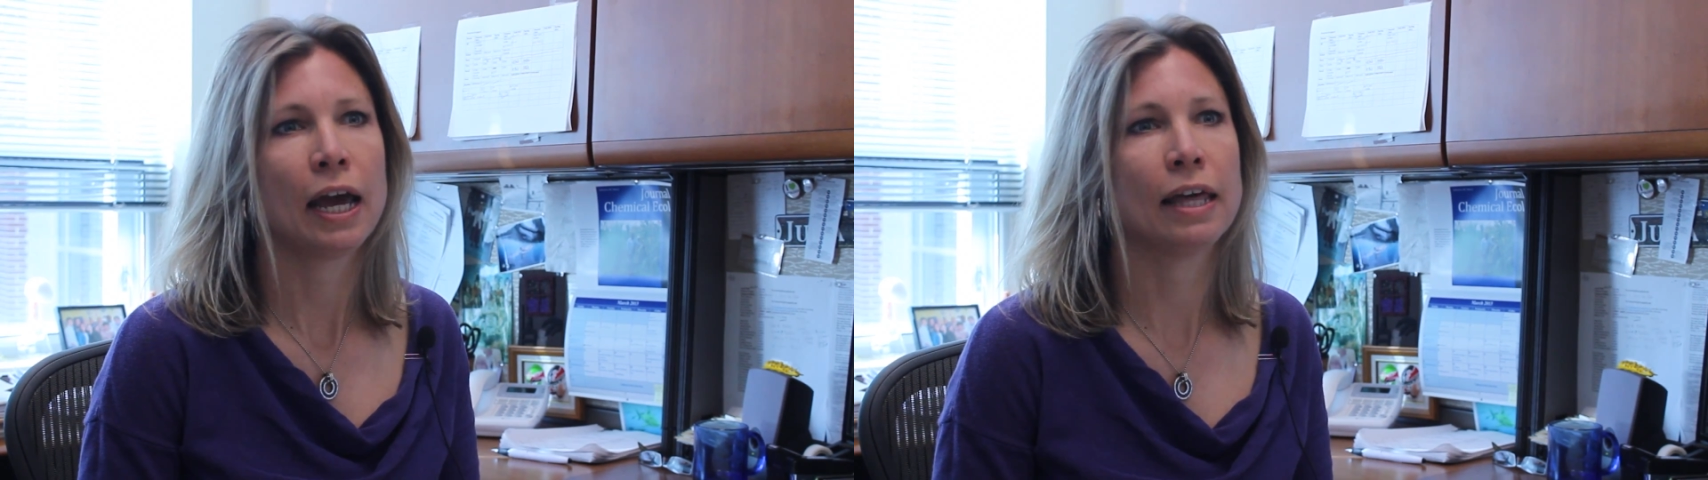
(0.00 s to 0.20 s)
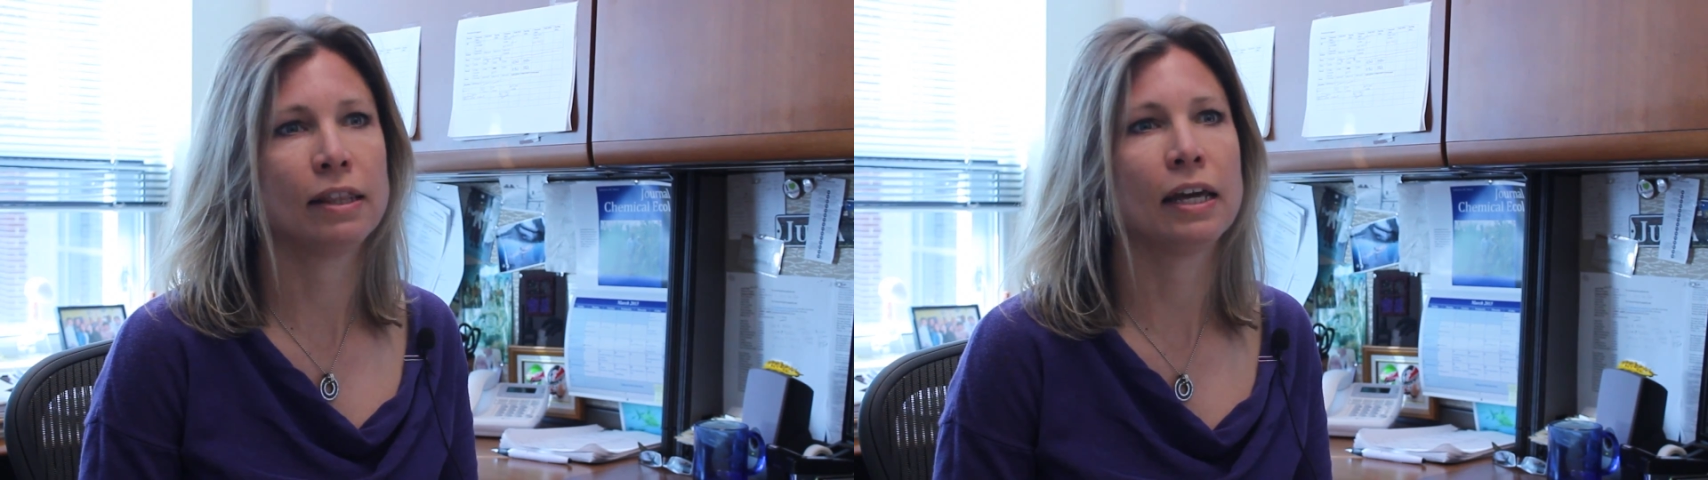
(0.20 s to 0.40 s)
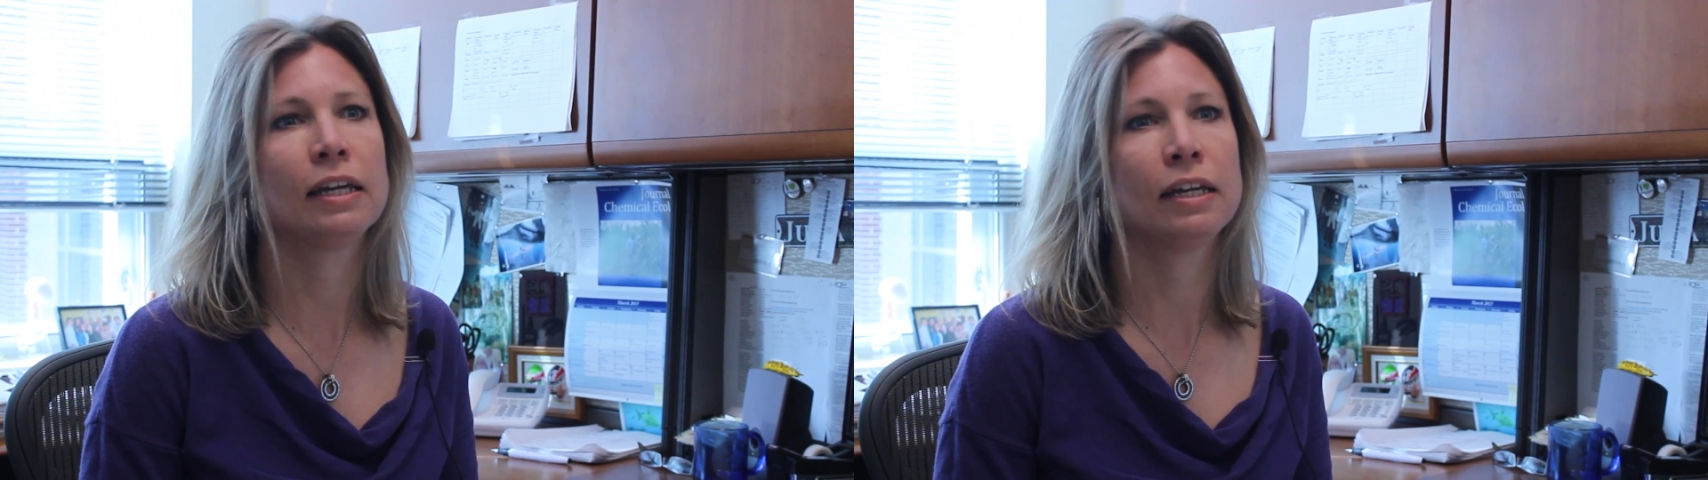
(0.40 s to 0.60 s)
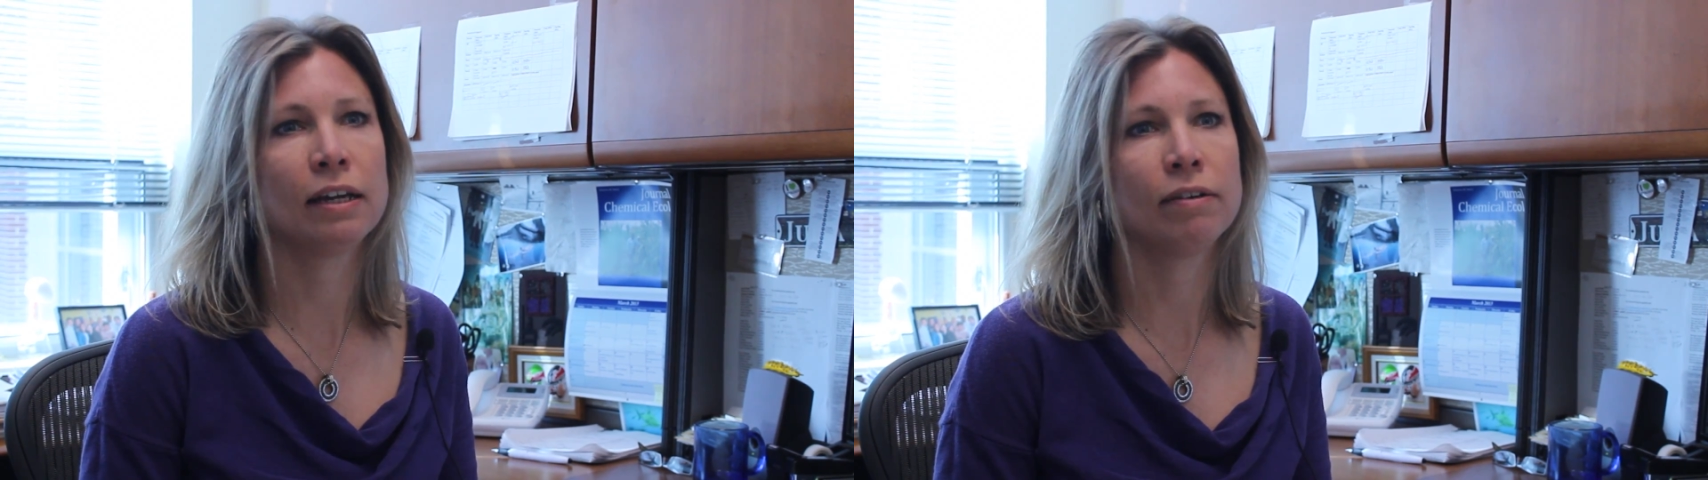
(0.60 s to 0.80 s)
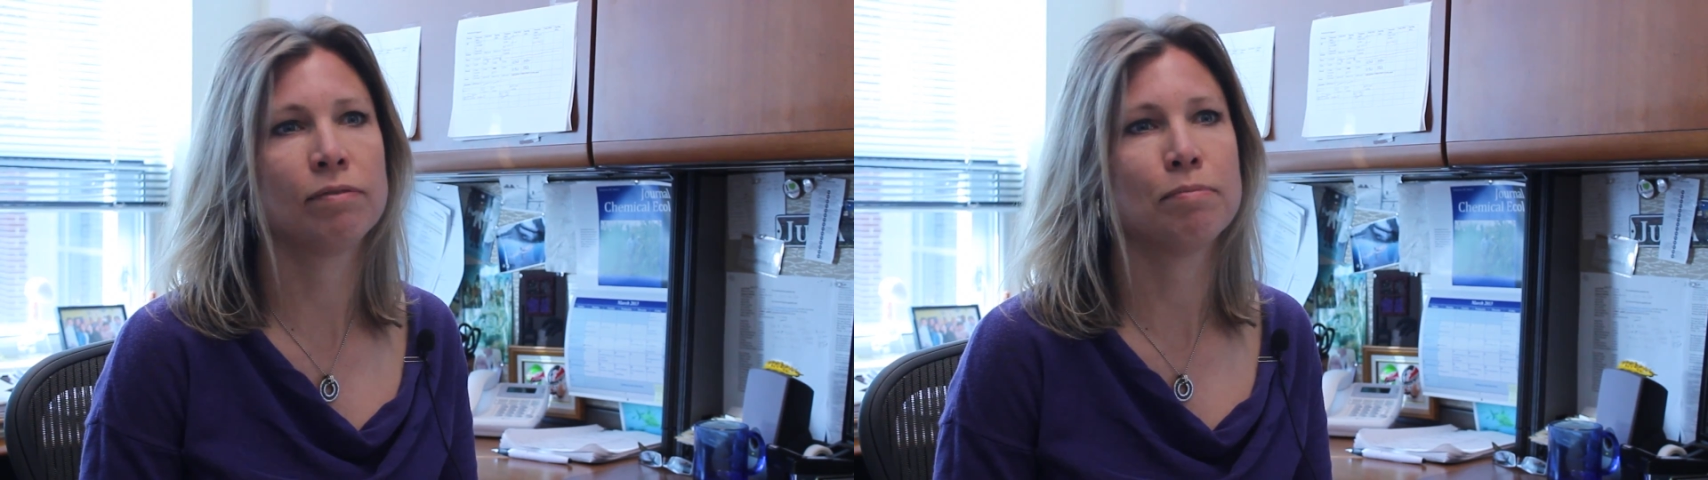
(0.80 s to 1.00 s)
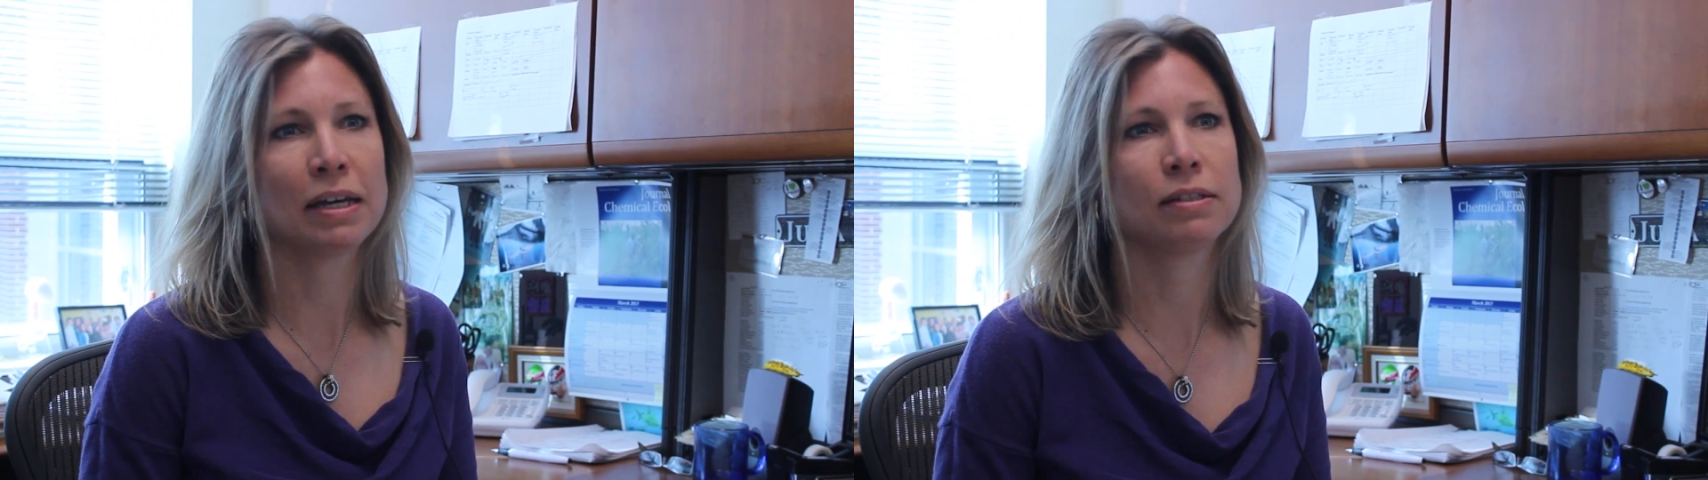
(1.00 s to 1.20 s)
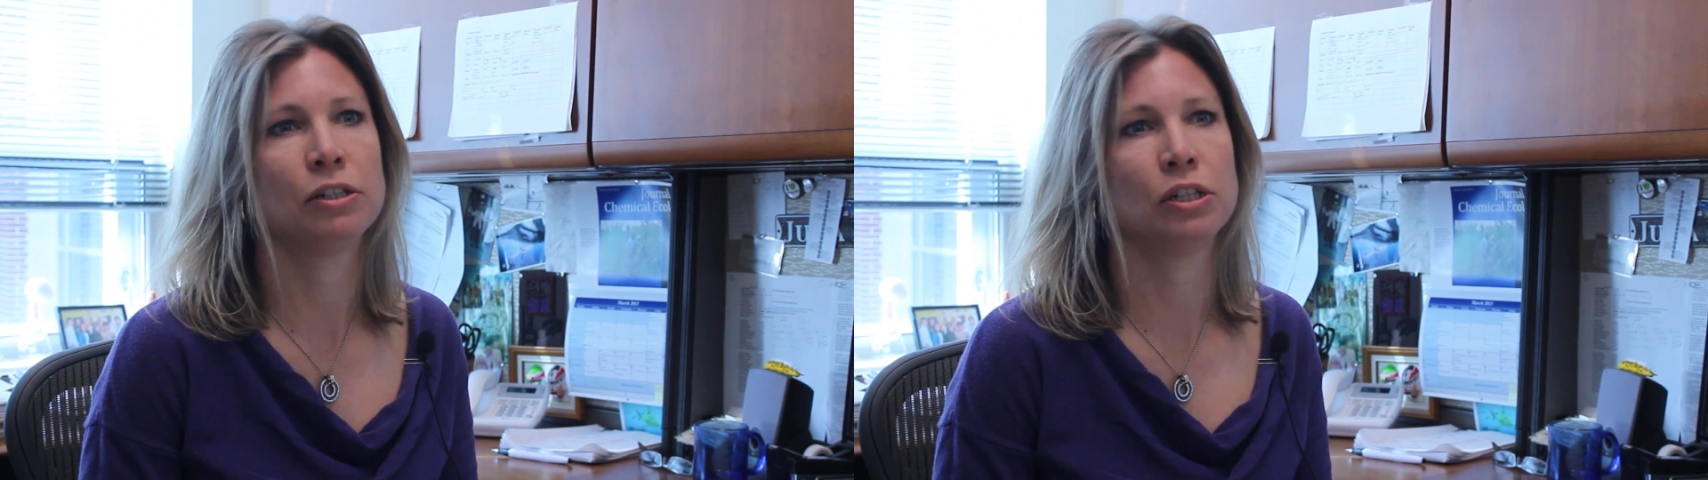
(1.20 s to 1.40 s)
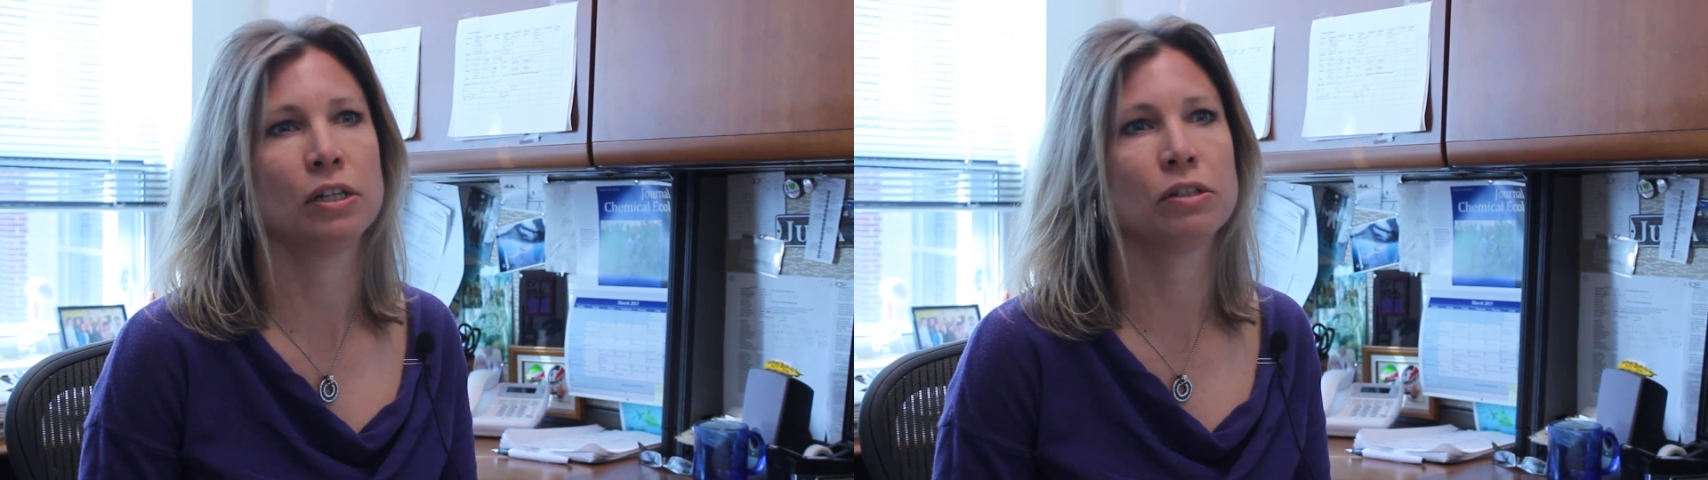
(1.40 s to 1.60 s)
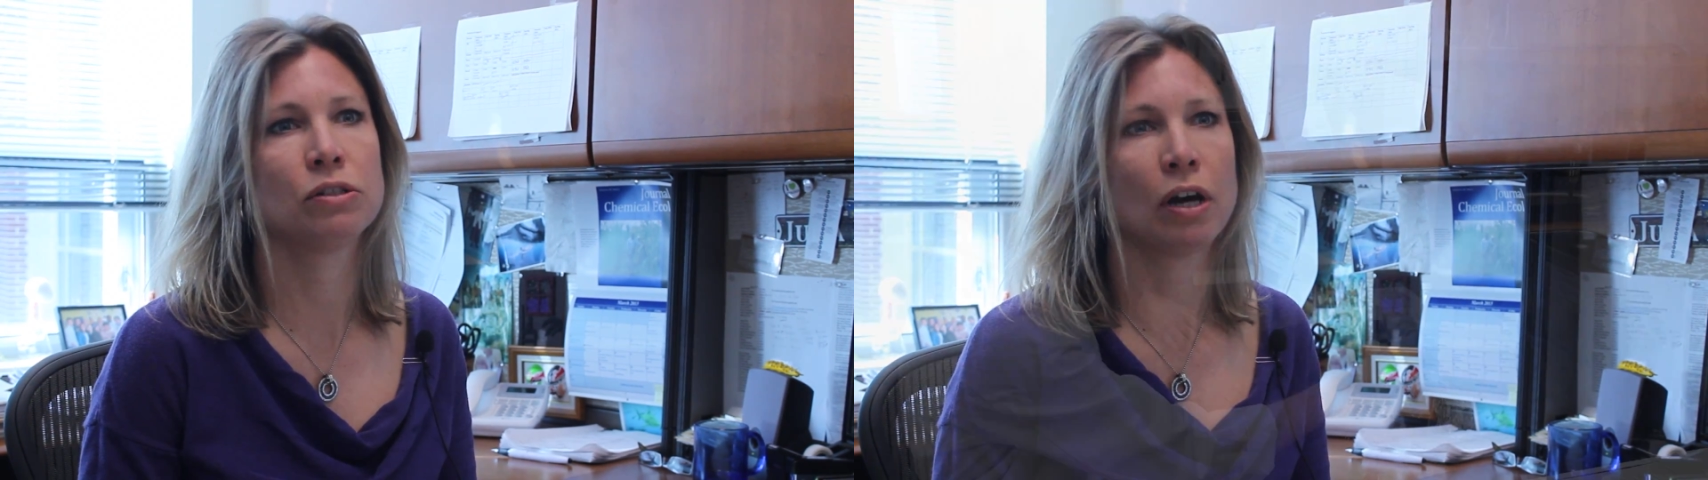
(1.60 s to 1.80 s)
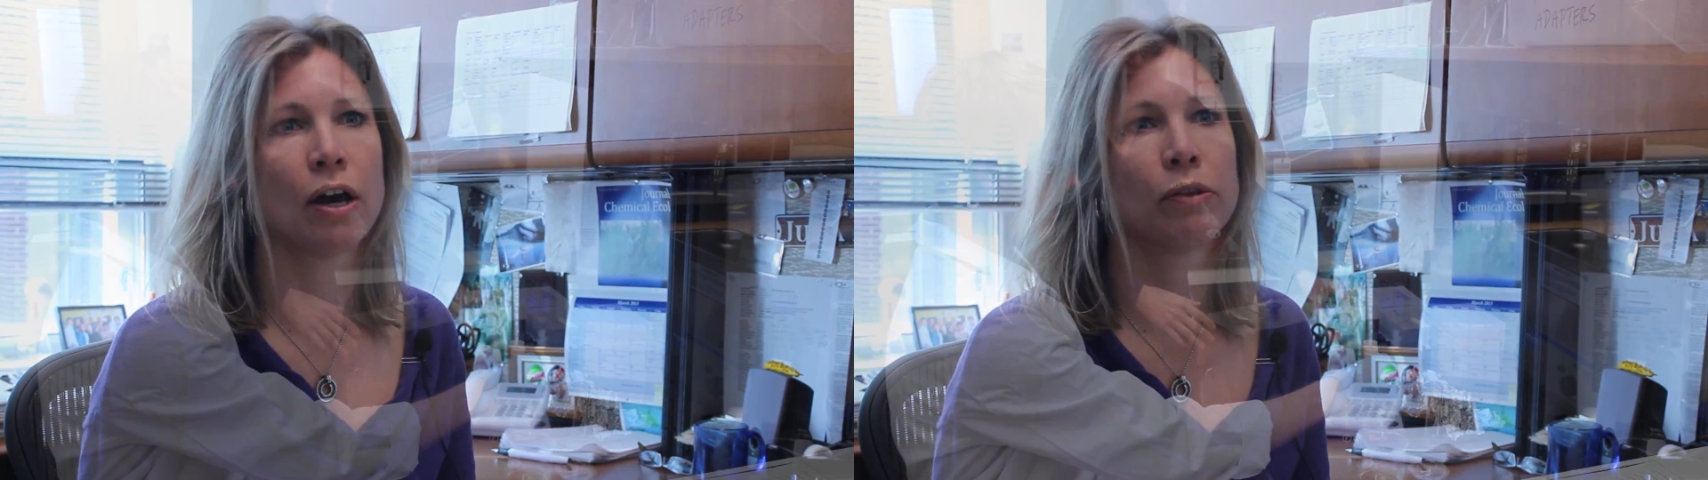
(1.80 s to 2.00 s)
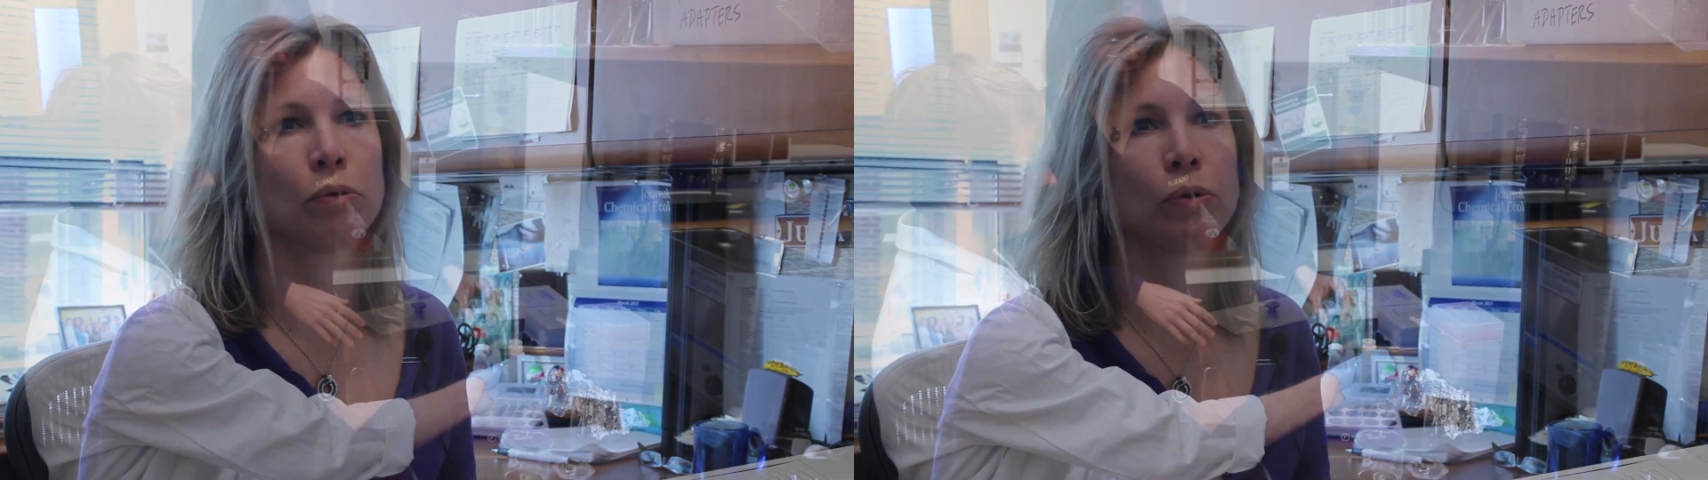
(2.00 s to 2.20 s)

and they give messages to other